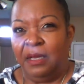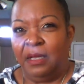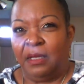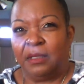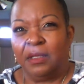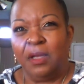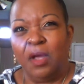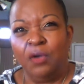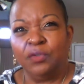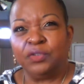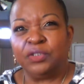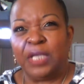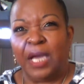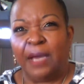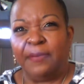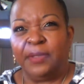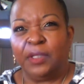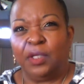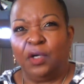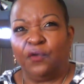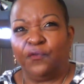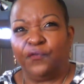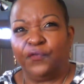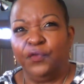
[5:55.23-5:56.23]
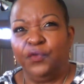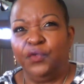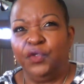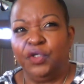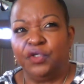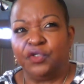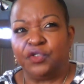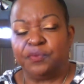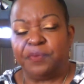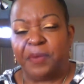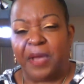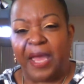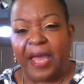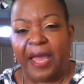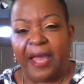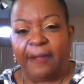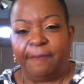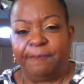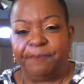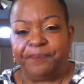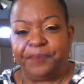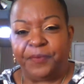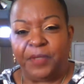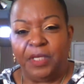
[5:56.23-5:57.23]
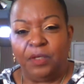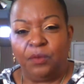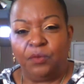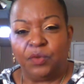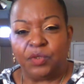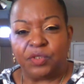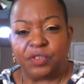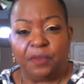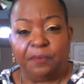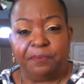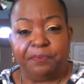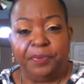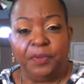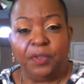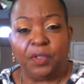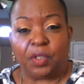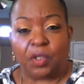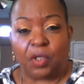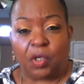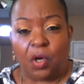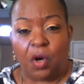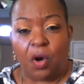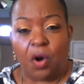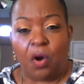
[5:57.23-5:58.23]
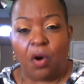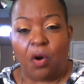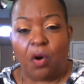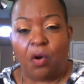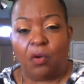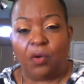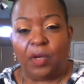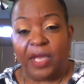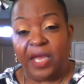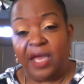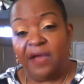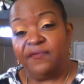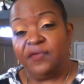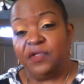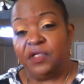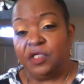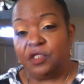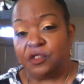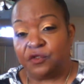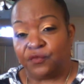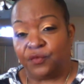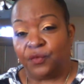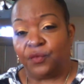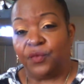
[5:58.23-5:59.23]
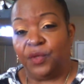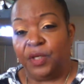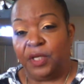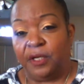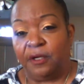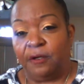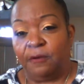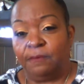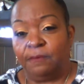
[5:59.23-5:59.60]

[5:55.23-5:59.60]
a long time ago, a few years back, it was a book called Heaven is for Real.